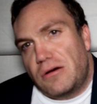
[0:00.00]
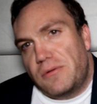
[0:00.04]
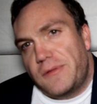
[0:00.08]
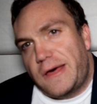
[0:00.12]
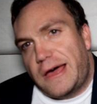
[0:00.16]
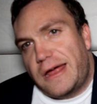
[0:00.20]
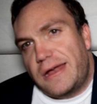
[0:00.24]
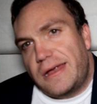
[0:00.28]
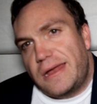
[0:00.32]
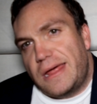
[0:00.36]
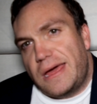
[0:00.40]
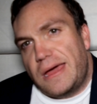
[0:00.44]

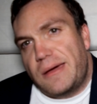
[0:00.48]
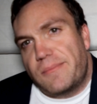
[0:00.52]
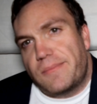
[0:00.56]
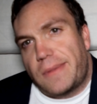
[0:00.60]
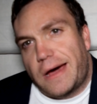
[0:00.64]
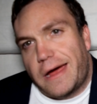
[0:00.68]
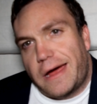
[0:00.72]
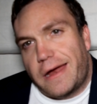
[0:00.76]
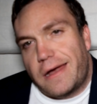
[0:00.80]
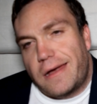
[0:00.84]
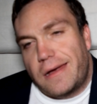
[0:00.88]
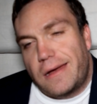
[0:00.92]
that name,
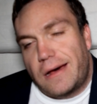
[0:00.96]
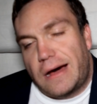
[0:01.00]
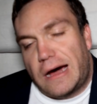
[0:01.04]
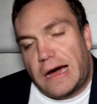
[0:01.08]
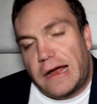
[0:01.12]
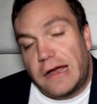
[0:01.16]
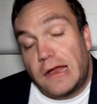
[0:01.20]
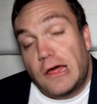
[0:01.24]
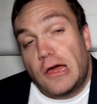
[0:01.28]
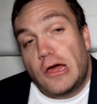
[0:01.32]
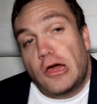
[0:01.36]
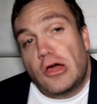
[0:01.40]
might
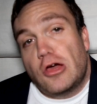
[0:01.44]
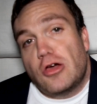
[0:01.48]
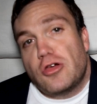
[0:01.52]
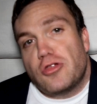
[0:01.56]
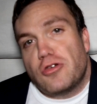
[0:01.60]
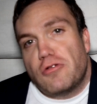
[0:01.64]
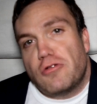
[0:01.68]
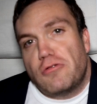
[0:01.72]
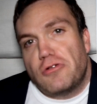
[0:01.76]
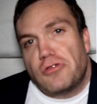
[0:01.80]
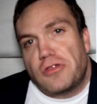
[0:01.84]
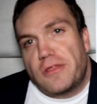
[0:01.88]
not.
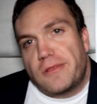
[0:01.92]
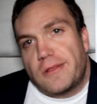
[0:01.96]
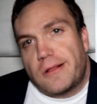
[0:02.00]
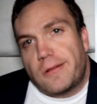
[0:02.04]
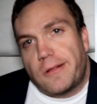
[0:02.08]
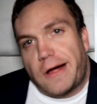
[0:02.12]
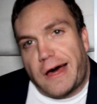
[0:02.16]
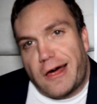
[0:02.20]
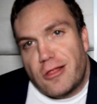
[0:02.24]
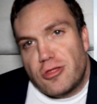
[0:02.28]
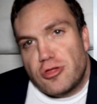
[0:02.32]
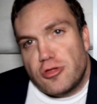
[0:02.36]
She was in the
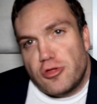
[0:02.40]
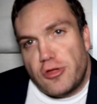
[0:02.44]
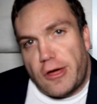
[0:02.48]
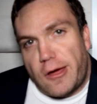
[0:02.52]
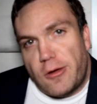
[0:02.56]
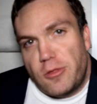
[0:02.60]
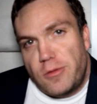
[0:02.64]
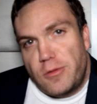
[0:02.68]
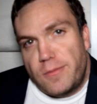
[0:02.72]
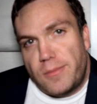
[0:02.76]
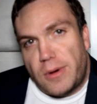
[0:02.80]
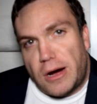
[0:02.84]
last
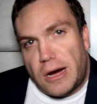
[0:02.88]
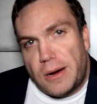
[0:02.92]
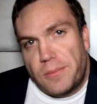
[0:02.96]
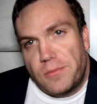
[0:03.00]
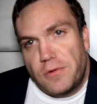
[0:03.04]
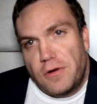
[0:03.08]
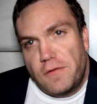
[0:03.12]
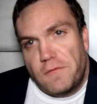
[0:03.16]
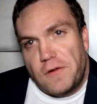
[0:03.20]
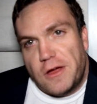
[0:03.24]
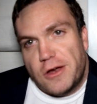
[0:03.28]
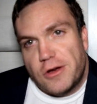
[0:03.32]
James Bond
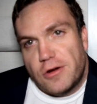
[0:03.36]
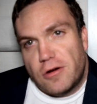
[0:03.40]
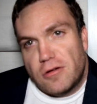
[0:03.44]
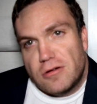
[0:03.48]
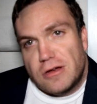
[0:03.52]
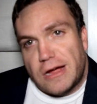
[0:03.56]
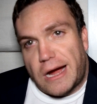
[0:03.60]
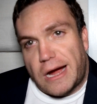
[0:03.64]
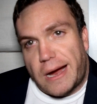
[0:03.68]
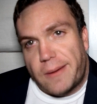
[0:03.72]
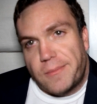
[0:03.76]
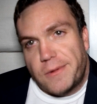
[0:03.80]
movie, No
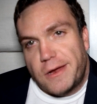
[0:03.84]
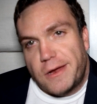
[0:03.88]
Time to